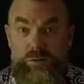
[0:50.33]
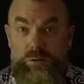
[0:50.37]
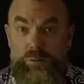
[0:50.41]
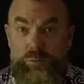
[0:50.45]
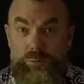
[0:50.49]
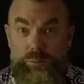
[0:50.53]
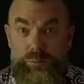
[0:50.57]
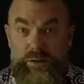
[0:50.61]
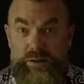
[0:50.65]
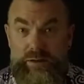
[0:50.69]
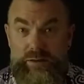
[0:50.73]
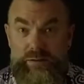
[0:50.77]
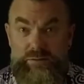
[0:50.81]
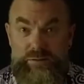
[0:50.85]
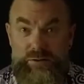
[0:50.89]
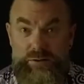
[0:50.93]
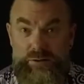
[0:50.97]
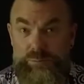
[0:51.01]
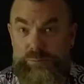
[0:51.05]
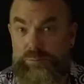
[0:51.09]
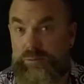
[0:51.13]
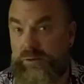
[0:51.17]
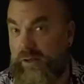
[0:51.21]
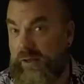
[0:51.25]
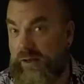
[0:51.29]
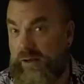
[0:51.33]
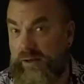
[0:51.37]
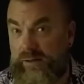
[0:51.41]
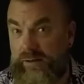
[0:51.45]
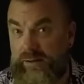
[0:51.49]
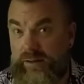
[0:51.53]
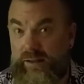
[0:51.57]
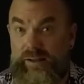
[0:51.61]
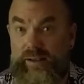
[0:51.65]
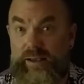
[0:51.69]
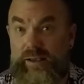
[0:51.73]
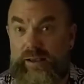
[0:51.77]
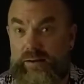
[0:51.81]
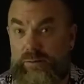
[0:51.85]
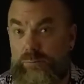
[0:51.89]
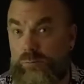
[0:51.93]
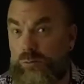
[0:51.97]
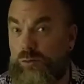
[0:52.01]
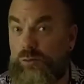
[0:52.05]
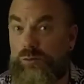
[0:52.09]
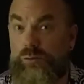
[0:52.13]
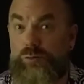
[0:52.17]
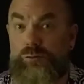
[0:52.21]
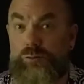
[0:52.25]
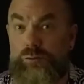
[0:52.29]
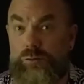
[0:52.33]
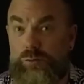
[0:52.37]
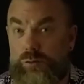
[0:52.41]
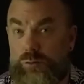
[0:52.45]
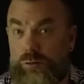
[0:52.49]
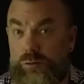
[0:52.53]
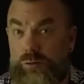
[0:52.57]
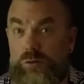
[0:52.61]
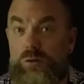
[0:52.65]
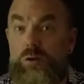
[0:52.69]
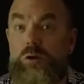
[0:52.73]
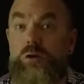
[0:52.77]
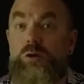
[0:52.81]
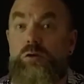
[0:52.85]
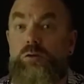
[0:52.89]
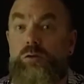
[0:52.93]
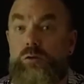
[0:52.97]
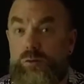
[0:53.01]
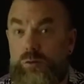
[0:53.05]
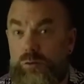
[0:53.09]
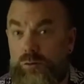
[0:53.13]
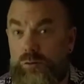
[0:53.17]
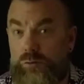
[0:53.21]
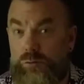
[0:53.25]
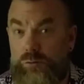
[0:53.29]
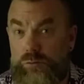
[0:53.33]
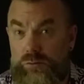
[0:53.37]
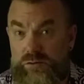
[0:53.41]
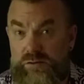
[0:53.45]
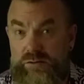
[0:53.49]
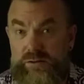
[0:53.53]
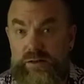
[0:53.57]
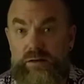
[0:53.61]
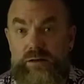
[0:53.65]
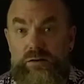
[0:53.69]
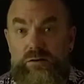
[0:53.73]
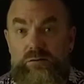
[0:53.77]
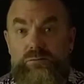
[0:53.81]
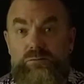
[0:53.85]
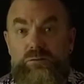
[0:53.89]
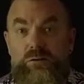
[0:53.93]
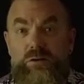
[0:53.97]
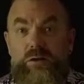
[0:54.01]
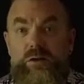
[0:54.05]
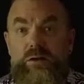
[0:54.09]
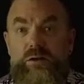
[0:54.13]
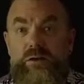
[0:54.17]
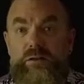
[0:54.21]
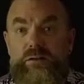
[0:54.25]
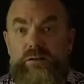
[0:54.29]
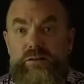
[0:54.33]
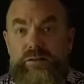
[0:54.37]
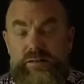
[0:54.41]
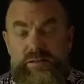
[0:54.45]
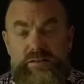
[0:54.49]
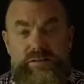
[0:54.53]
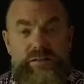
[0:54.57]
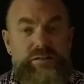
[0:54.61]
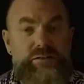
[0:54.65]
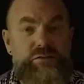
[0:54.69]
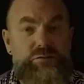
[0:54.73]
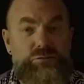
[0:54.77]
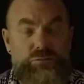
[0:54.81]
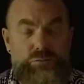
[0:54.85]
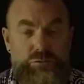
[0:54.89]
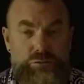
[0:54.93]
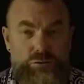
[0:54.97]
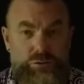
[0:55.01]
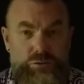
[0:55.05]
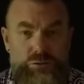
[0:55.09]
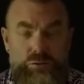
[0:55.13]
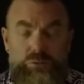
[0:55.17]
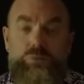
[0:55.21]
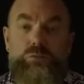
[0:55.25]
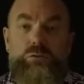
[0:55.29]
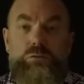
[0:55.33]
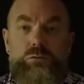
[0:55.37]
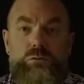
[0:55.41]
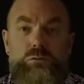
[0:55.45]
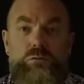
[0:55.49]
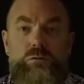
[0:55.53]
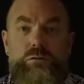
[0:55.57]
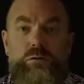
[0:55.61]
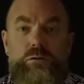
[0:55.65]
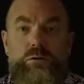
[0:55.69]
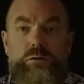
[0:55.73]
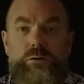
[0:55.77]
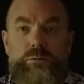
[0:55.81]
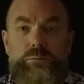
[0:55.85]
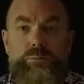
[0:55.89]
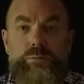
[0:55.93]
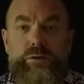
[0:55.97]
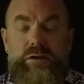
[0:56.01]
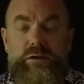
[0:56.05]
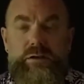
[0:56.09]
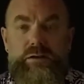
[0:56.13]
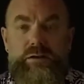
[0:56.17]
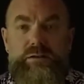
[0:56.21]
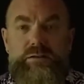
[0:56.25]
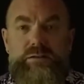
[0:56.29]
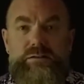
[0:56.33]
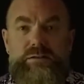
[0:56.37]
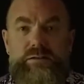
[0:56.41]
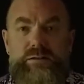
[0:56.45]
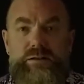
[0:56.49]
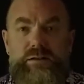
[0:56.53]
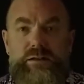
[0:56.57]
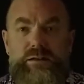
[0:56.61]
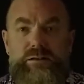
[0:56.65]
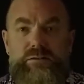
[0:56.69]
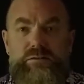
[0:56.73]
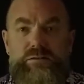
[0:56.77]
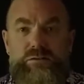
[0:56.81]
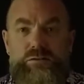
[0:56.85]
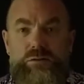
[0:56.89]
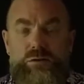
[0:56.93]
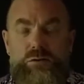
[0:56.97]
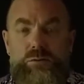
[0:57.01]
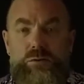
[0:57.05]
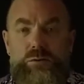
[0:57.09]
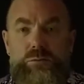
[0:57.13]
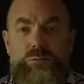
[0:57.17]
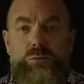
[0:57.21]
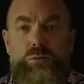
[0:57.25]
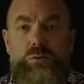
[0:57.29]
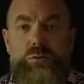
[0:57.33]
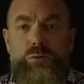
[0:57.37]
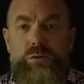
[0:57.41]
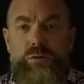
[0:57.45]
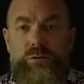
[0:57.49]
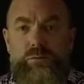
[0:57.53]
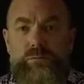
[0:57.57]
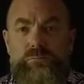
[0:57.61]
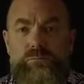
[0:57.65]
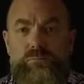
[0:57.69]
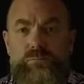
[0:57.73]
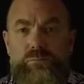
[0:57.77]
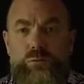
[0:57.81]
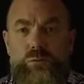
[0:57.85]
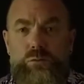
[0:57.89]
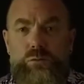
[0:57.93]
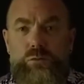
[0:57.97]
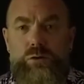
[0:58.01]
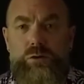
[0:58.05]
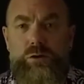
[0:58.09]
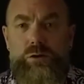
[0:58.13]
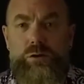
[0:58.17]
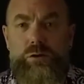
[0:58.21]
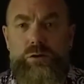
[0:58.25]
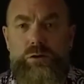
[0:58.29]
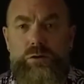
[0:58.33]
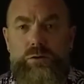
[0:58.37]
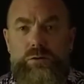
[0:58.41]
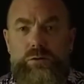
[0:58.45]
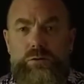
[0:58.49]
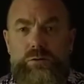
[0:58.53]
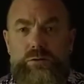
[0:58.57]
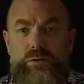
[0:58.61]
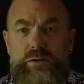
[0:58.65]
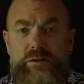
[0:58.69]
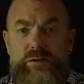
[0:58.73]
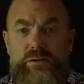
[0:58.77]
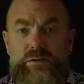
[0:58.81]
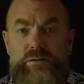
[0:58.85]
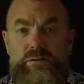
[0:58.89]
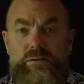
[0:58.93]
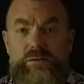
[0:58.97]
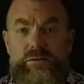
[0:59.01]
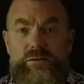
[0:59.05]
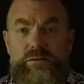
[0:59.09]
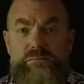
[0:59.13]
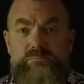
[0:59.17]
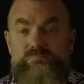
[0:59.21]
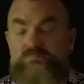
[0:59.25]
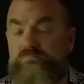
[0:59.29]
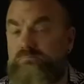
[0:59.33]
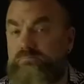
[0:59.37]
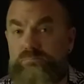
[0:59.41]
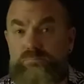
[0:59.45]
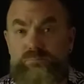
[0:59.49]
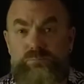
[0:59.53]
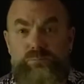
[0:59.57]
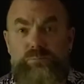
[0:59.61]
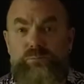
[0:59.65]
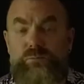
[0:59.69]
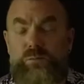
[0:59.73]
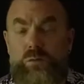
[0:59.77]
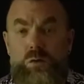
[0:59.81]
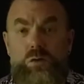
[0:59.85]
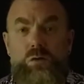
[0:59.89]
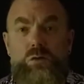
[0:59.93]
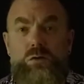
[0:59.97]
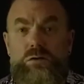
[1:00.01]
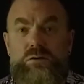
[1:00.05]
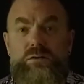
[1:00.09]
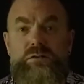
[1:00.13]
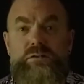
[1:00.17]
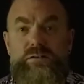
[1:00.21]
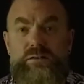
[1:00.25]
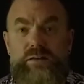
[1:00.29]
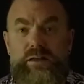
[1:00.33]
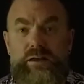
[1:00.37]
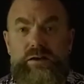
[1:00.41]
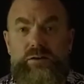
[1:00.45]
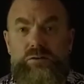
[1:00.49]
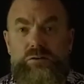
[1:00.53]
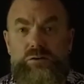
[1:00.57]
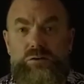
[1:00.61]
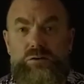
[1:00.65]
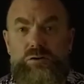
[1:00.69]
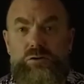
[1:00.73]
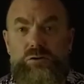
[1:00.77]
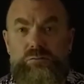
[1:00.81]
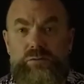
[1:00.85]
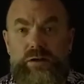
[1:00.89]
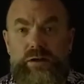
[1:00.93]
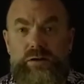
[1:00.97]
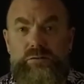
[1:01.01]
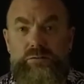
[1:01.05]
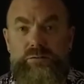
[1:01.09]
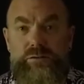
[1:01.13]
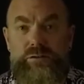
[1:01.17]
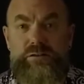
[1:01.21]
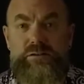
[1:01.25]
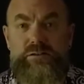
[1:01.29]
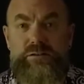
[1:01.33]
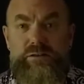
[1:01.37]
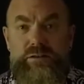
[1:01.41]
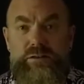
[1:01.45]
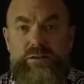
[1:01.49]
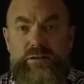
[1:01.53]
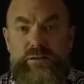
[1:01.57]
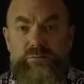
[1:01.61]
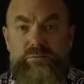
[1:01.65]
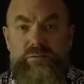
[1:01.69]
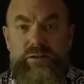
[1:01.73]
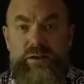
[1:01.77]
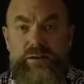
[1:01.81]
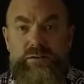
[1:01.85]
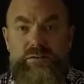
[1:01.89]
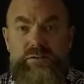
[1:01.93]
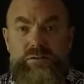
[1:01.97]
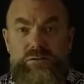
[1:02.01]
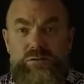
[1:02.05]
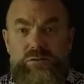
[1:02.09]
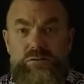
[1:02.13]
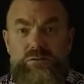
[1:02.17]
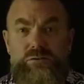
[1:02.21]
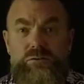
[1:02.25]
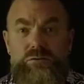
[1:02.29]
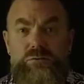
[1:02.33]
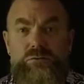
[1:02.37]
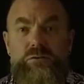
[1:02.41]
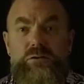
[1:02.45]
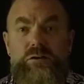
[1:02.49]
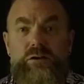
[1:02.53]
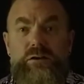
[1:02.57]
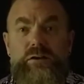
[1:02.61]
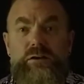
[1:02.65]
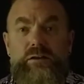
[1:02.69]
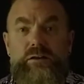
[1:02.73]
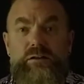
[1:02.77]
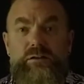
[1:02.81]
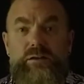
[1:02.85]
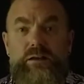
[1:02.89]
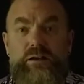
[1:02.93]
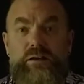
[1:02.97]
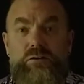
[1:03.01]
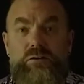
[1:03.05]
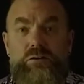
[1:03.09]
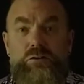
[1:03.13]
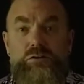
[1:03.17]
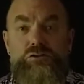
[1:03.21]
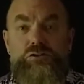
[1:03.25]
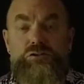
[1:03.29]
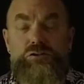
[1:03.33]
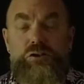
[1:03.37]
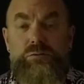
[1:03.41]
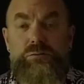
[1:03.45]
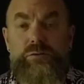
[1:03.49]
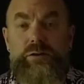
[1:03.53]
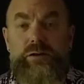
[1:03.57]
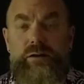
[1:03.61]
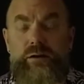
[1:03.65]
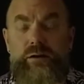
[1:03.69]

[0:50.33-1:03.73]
beings on the planet like animals or the earth herself, this is for you, because it's so important for these folks that are around us, and if that's you, that are showing